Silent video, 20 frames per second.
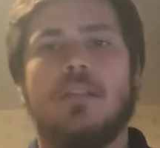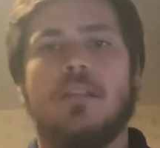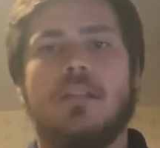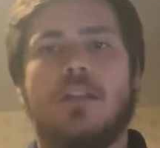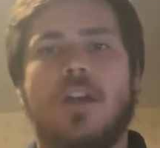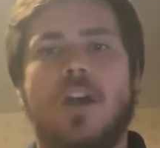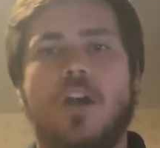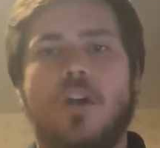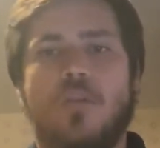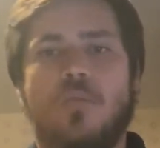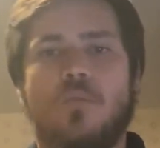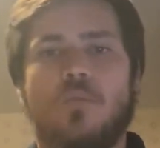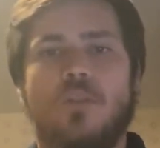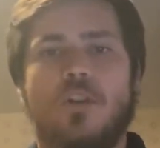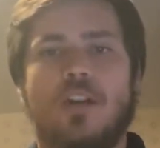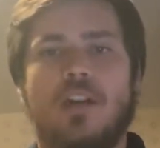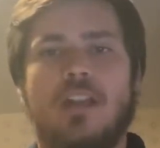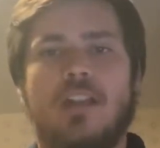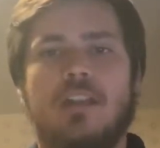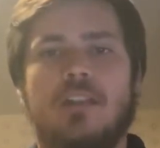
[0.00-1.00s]
home
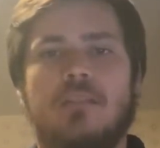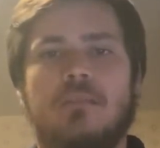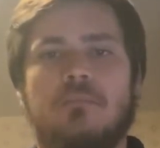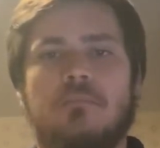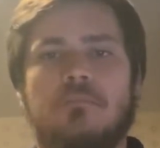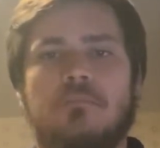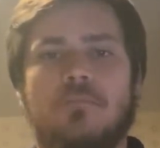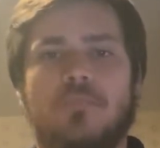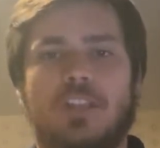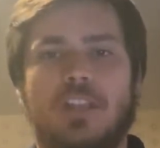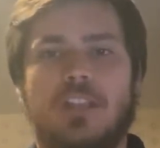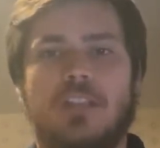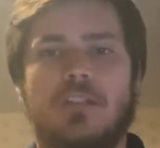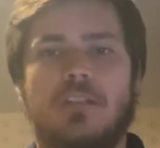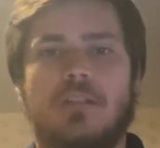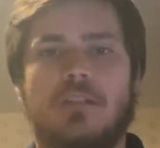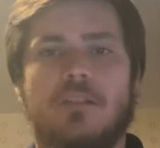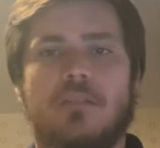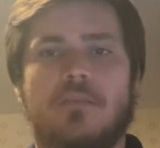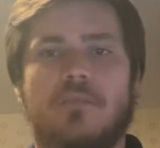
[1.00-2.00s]
run
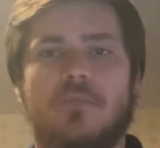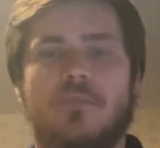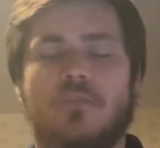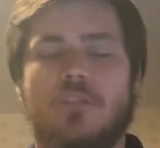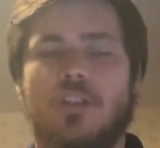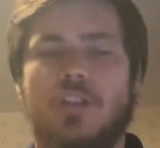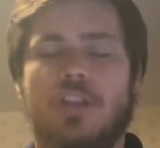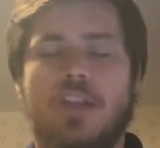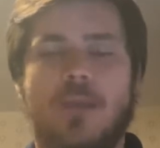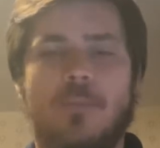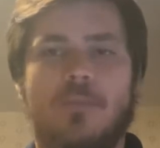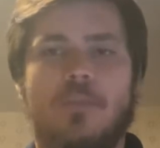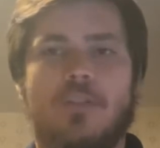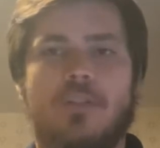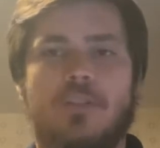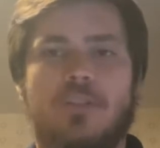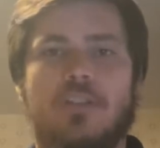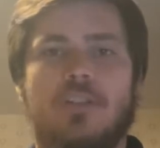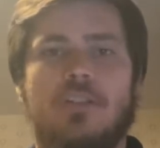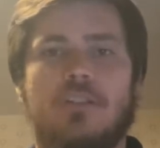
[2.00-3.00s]
leader for a number of
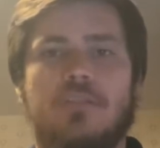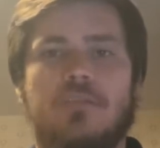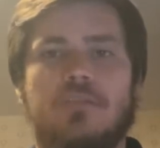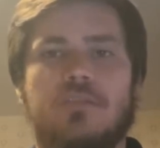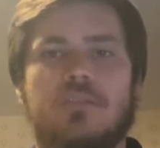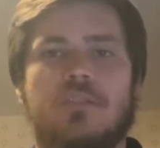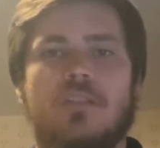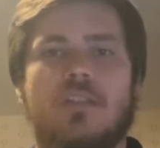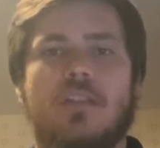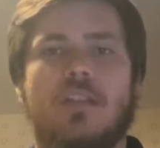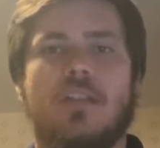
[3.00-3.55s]
years